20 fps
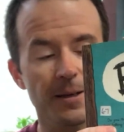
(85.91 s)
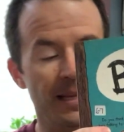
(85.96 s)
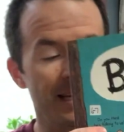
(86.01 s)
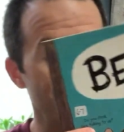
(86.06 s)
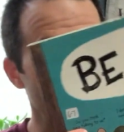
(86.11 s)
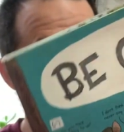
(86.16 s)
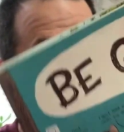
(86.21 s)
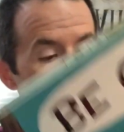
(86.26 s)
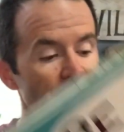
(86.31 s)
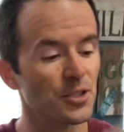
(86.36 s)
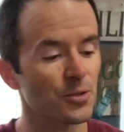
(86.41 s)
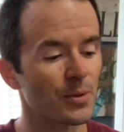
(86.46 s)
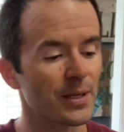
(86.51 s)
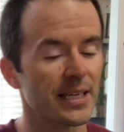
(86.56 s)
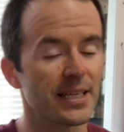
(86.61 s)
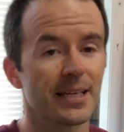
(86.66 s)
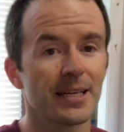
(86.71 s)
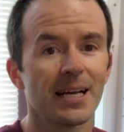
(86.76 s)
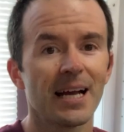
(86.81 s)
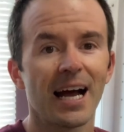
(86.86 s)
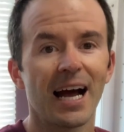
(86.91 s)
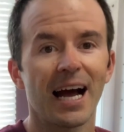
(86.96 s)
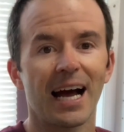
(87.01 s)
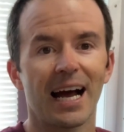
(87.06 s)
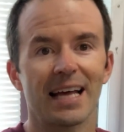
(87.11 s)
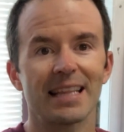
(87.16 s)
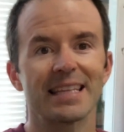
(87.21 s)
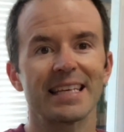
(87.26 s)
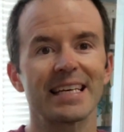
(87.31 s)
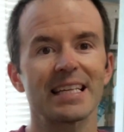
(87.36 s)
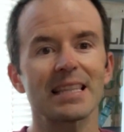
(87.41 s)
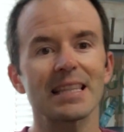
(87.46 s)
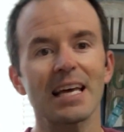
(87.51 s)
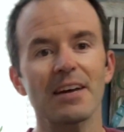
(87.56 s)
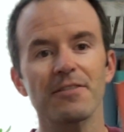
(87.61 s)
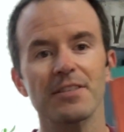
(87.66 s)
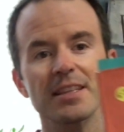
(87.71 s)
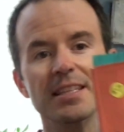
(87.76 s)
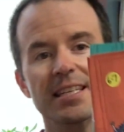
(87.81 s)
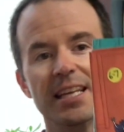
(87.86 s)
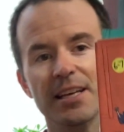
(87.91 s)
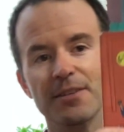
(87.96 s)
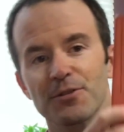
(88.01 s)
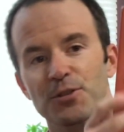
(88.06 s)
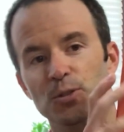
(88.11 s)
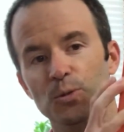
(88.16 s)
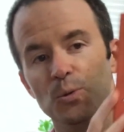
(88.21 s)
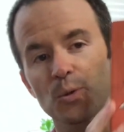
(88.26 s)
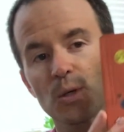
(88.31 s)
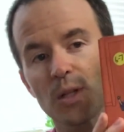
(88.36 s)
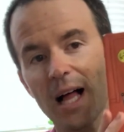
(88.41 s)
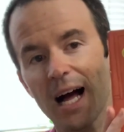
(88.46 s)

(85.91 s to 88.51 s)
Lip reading: And last week, on the 11th day of school,